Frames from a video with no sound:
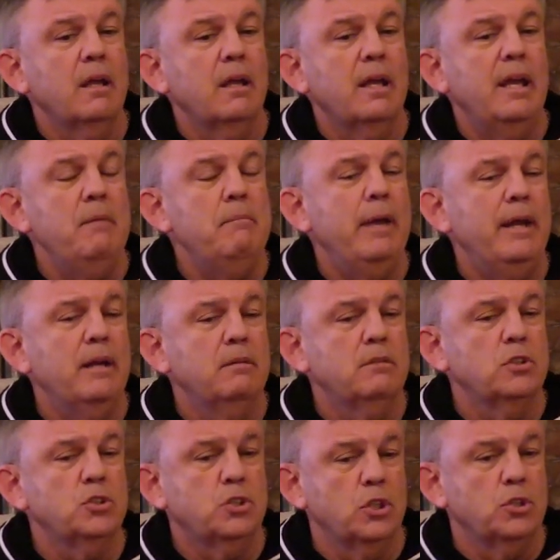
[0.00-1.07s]
he made a
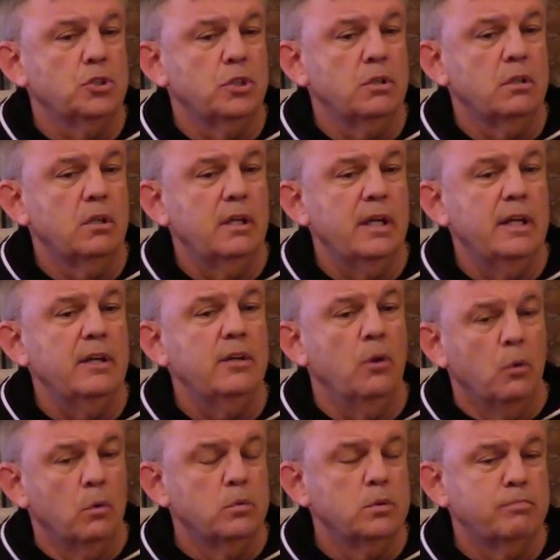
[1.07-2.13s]
decision. He didn't
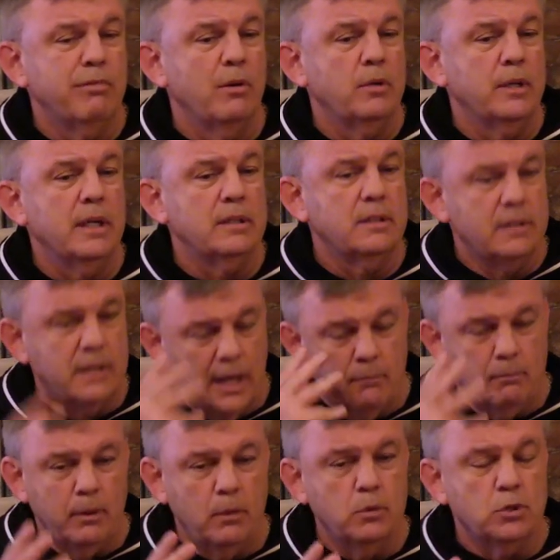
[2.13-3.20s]
know it was broken at the
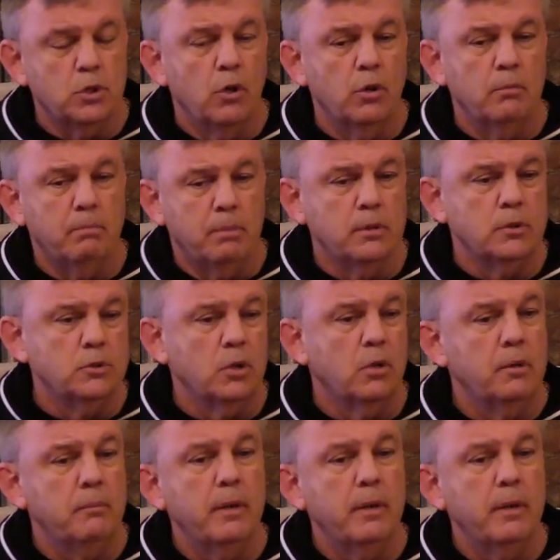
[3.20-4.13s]
time, but he was hurt, Billy Joe.